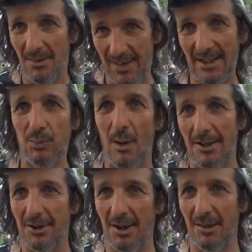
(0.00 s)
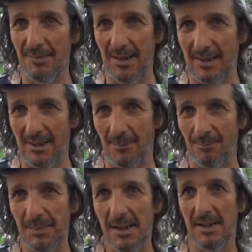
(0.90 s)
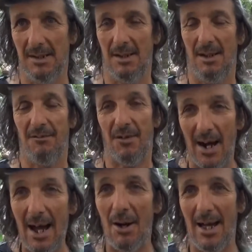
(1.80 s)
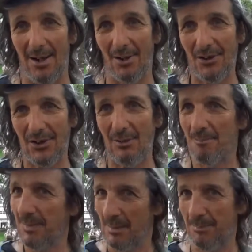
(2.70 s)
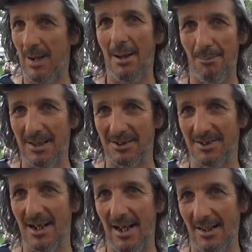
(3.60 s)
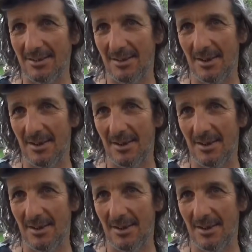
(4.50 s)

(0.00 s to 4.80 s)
that's why you go vegan. For our health, plant-based diet.